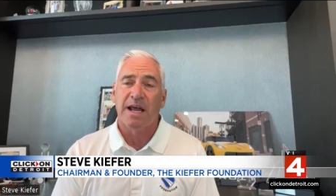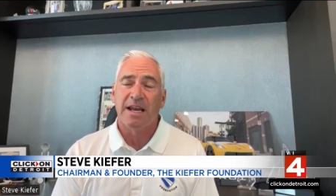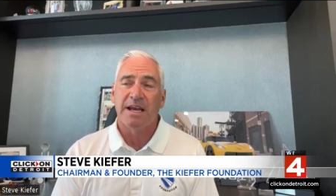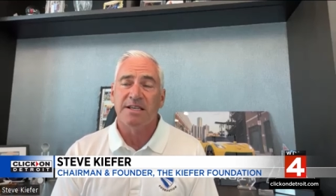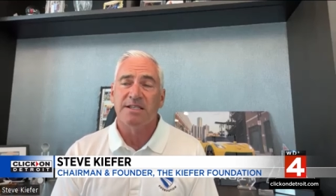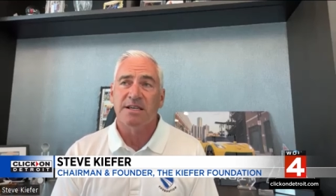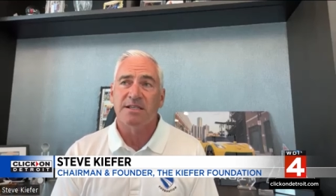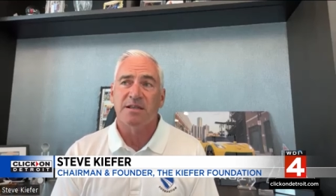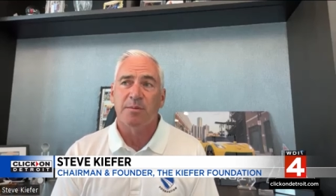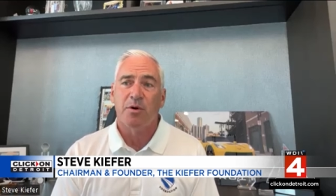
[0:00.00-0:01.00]
I-96
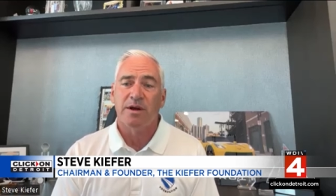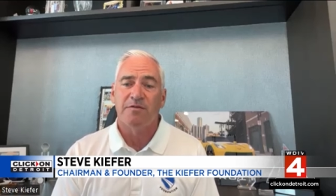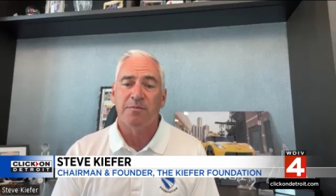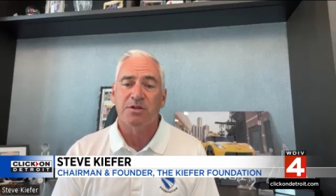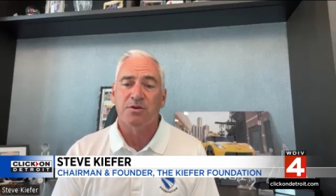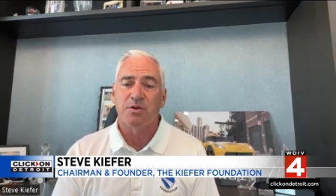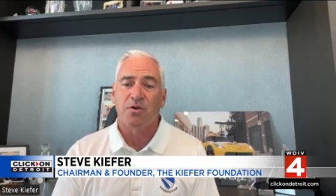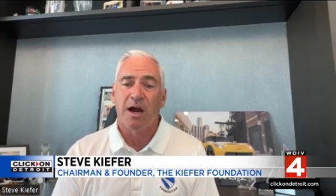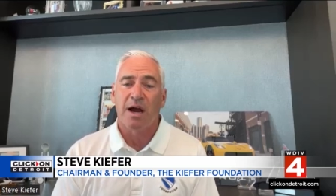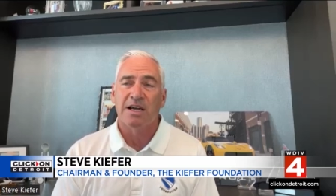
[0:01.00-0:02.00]
at the point of Mitchell's
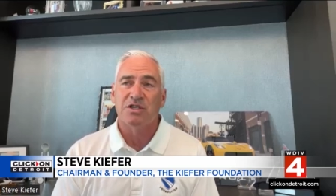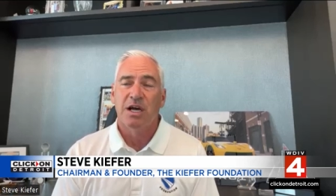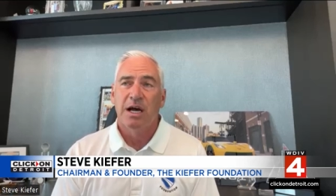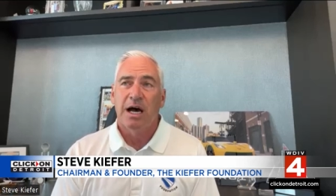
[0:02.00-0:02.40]
crash.